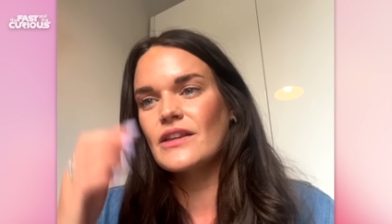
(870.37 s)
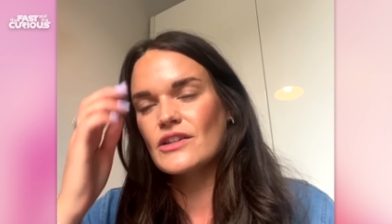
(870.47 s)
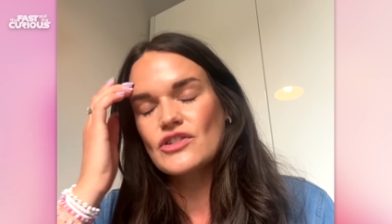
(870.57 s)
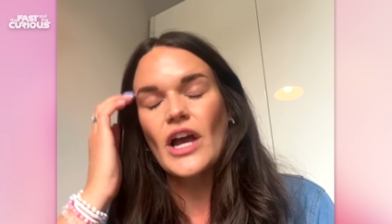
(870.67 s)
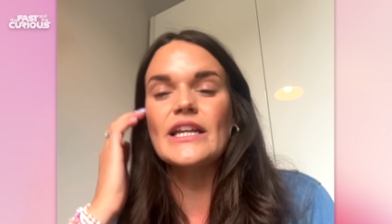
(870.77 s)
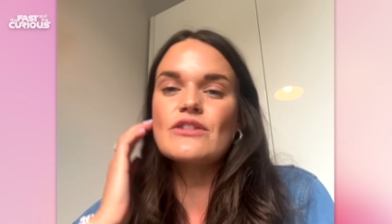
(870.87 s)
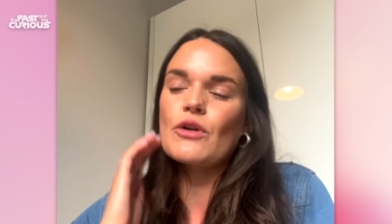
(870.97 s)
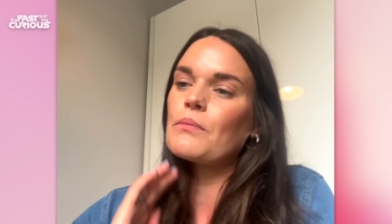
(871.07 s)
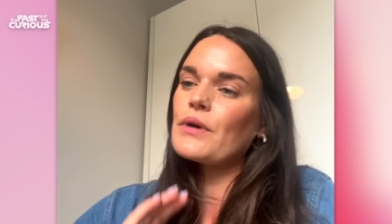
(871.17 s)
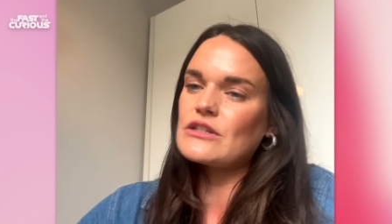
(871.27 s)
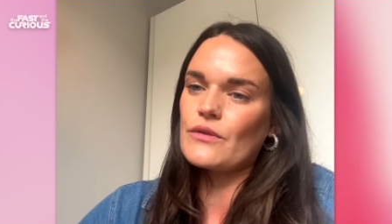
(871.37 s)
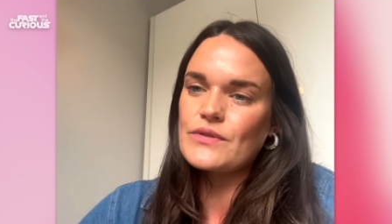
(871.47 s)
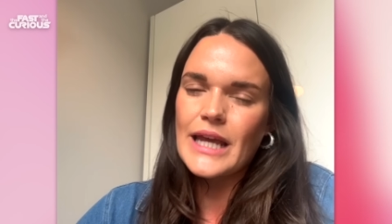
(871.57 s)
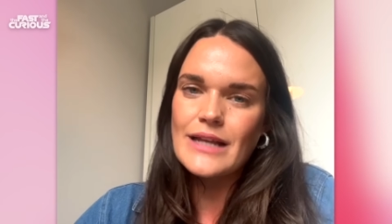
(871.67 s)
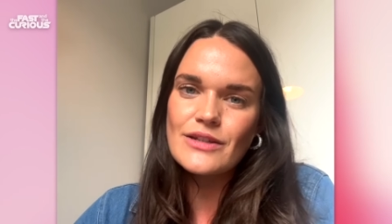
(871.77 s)
The Chinese Grand Prix has
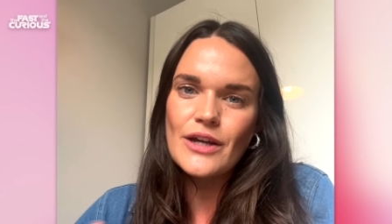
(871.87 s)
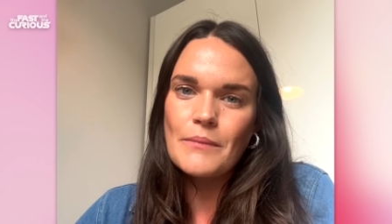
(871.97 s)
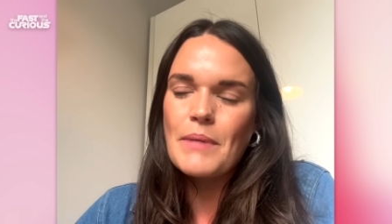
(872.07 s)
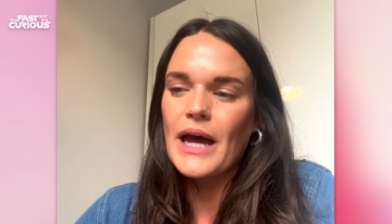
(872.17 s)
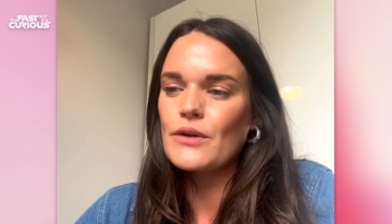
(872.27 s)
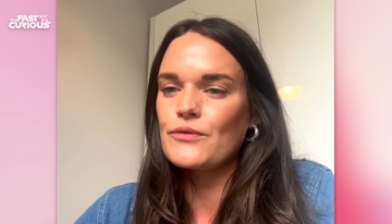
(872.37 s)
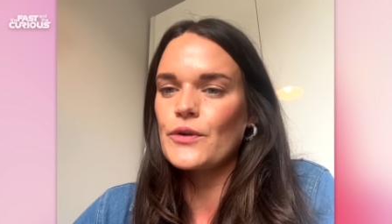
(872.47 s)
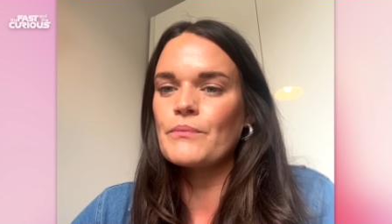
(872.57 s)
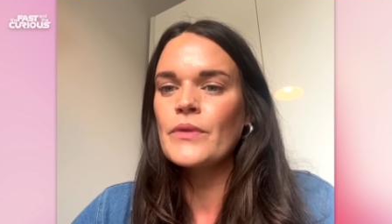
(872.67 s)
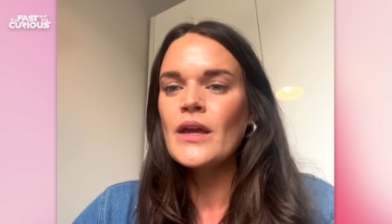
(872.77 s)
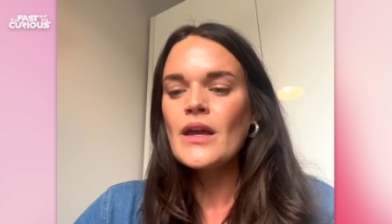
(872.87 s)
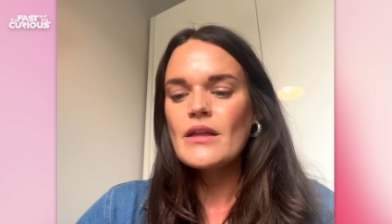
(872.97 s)
obviously had to come back from